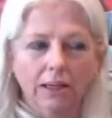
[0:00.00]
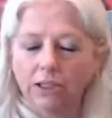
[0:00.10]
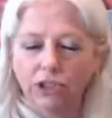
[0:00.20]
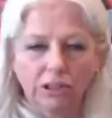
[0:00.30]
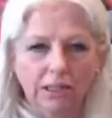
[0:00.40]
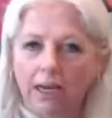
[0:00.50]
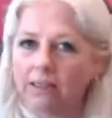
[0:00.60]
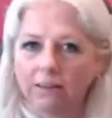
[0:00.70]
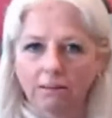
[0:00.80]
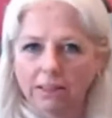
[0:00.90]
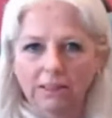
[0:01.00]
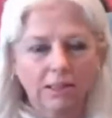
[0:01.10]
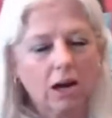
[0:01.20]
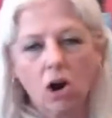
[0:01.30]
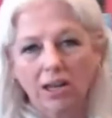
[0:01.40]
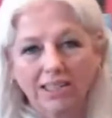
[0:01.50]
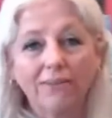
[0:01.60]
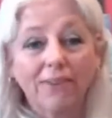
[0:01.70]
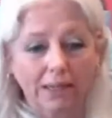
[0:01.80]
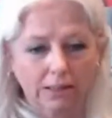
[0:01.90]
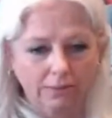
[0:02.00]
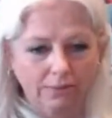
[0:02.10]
is just not, it's not cost effective.